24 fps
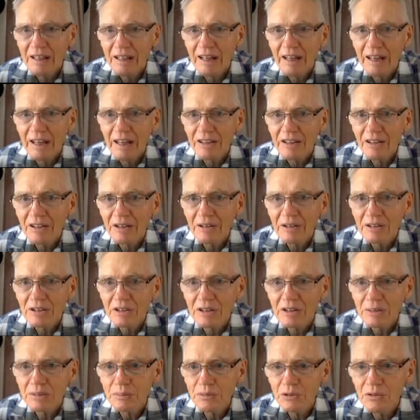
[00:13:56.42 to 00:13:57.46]
And I'll
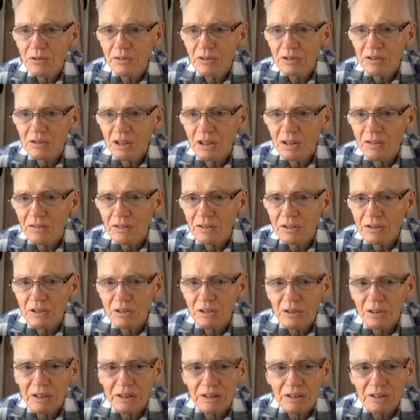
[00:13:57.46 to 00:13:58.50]
just move this over
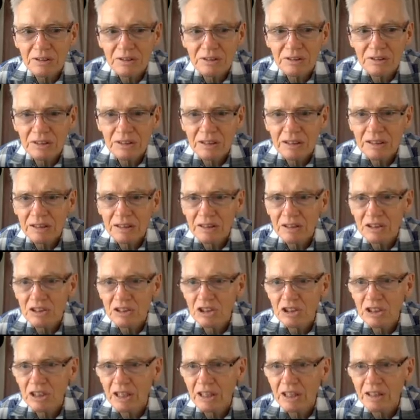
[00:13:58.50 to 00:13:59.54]
so I can see the
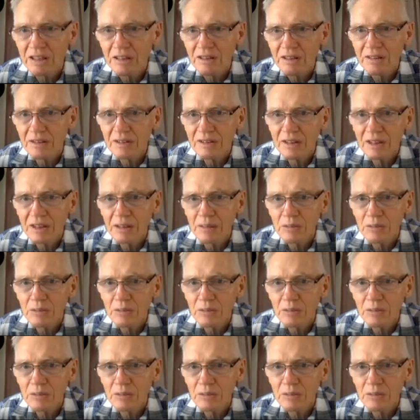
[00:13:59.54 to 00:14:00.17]
chat at the same